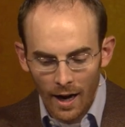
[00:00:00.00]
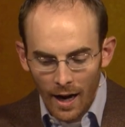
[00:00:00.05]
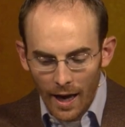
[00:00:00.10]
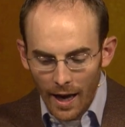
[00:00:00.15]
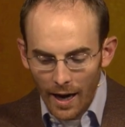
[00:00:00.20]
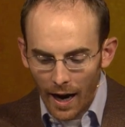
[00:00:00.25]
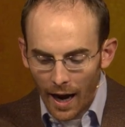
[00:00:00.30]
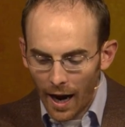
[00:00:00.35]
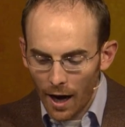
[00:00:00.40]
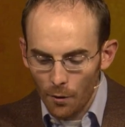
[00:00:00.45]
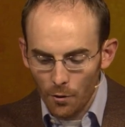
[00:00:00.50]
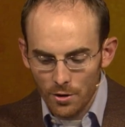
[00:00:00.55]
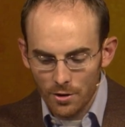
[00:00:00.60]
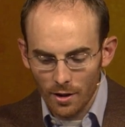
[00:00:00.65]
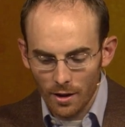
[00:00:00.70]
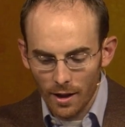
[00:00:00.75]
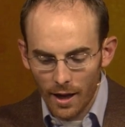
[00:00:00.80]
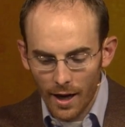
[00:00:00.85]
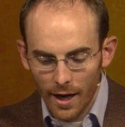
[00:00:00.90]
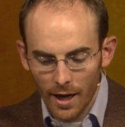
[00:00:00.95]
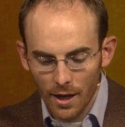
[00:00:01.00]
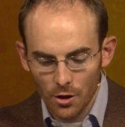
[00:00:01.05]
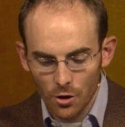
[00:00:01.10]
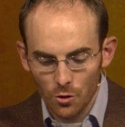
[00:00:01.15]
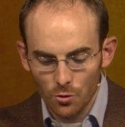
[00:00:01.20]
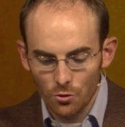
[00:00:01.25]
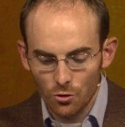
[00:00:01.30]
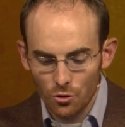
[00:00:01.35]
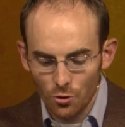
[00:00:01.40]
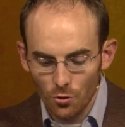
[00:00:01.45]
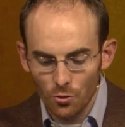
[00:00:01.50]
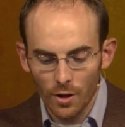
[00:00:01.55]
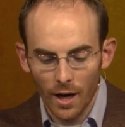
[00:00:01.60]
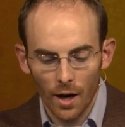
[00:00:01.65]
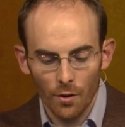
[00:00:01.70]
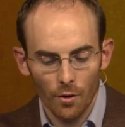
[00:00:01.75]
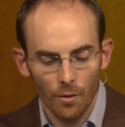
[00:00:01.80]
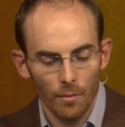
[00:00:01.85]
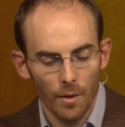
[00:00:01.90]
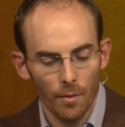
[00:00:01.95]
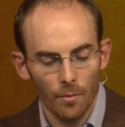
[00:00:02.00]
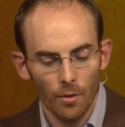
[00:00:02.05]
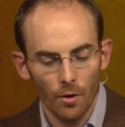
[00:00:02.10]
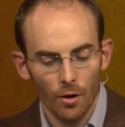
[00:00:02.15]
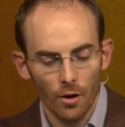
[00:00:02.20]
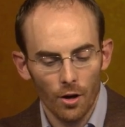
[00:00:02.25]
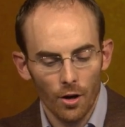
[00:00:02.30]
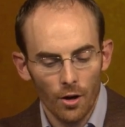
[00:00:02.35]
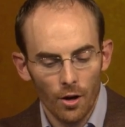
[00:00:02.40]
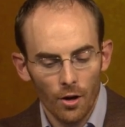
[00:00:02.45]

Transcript: And I was the lion you do not remember,